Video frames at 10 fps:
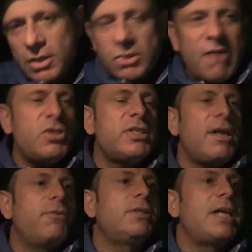So after
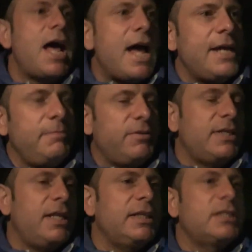several times
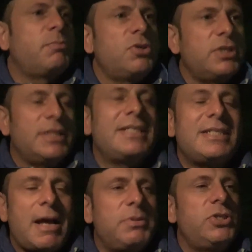of telling this person to
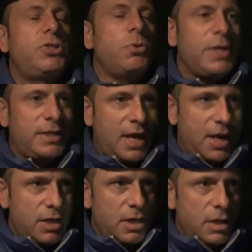stop doing
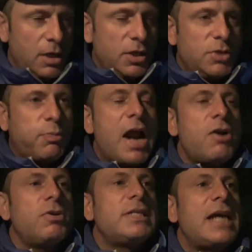that, to
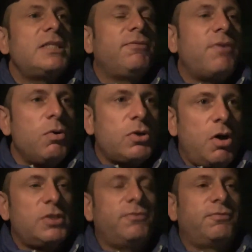prioritize the phone
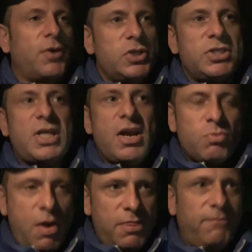calls first,
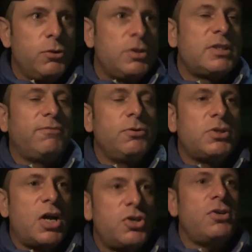then run the food because the
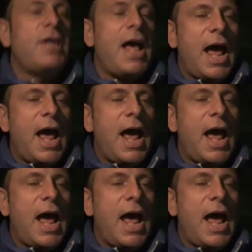food's under the